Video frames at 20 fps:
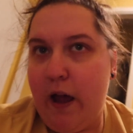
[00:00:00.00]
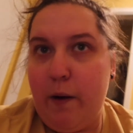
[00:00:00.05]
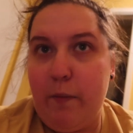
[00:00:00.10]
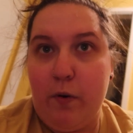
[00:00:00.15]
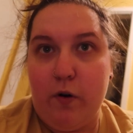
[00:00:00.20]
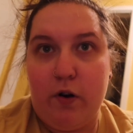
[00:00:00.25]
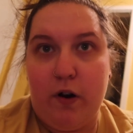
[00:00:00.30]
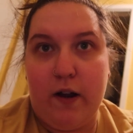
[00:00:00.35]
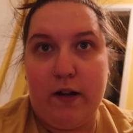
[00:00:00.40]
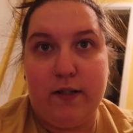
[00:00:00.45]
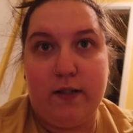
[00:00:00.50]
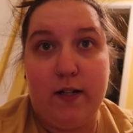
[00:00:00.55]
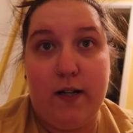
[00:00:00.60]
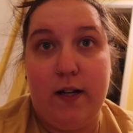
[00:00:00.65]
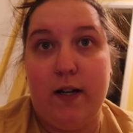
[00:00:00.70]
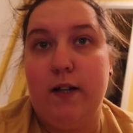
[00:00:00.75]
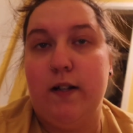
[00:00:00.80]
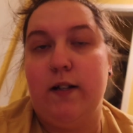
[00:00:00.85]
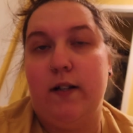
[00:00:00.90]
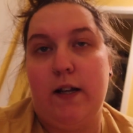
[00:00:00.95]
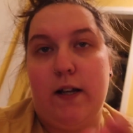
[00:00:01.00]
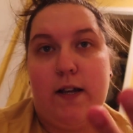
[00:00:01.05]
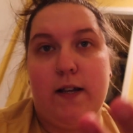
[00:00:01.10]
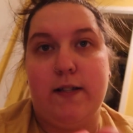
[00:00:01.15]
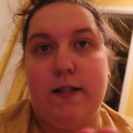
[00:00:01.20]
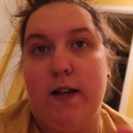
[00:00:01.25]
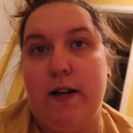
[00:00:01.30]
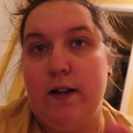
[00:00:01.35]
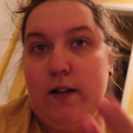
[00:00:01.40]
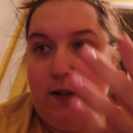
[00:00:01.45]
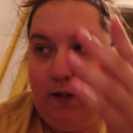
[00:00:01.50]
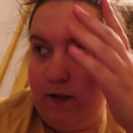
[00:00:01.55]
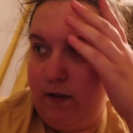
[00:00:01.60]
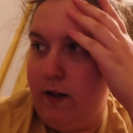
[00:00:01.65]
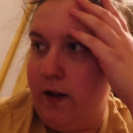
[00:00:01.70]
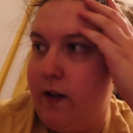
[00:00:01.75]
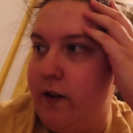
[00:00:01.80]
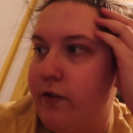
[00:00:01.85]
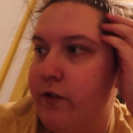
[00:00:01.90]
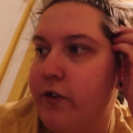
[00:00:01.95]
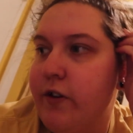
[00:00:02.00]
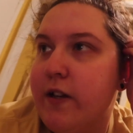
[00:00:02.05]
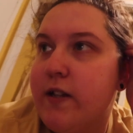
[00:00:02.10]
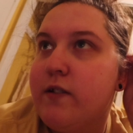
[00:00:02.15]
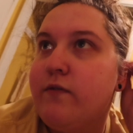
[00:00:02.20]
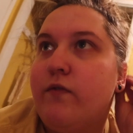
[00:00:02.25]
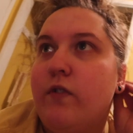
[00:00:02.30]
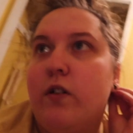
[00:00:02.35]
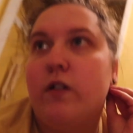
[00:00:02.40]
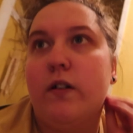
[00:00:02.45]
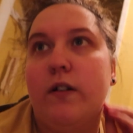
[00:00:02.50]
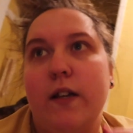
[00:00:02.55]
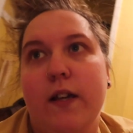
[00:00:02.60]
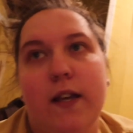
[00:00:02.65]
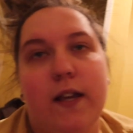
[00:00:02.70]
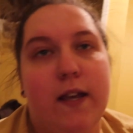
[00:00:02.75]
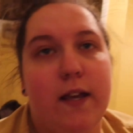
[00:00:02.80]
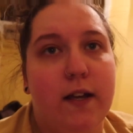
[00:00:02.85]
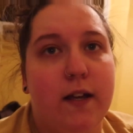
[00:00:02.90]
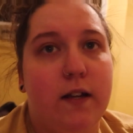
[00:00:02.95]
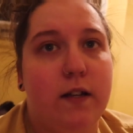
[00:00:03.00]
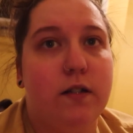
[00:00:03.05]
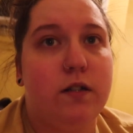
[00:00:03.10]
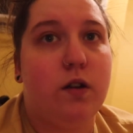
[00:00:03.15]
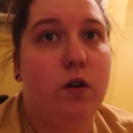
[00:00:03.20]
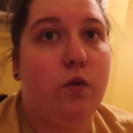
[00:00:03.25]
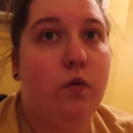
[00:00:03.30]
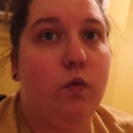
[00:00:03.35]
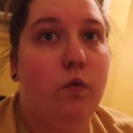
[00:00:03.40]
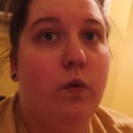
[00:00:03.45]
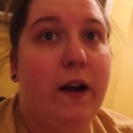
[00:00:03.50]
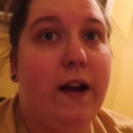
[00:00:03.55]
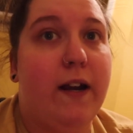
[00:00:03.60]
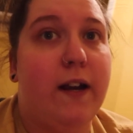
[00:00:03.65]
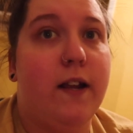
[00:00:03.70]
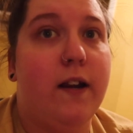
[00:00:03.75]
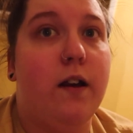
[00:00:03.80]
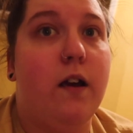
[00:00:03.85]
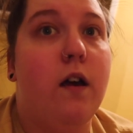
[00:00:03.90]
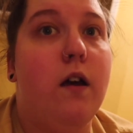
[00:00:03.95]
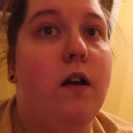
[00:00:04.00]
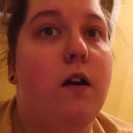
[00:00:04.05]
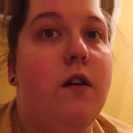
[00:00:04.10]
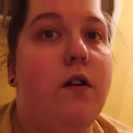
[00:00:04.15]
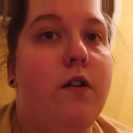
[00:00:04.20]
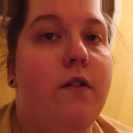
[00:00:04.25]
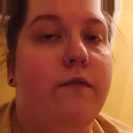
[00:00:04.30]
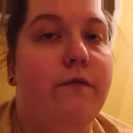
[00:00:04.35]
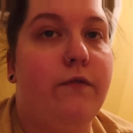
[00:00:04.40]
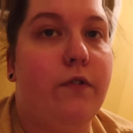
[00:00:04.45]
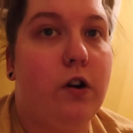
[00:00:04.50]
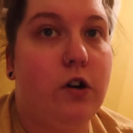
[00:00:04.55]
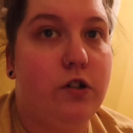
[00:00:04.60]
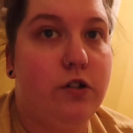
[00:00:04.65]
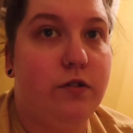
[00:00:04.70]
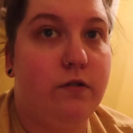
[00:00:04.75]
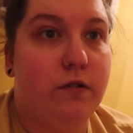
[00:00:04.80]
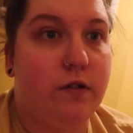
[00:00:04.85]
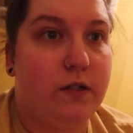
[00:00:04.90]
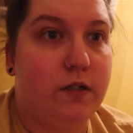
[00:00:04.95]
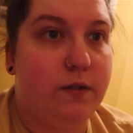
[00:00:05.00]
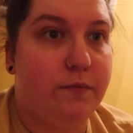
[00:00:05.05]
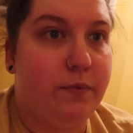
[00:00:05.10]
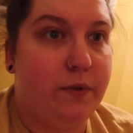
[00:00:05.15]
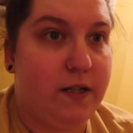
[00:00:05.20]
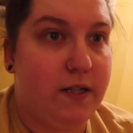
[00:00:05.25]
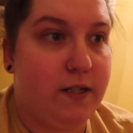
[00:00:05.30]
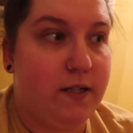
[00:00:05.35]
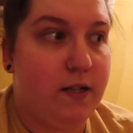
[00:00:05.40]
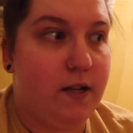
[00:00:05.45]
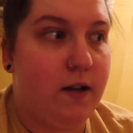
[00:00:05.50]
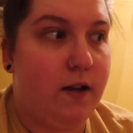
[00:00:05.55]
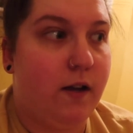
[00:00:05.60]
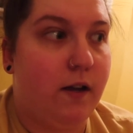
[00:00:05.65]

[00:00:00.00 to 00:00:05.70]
procrastinated, like I said, in the other day's vlog and waited far too long to place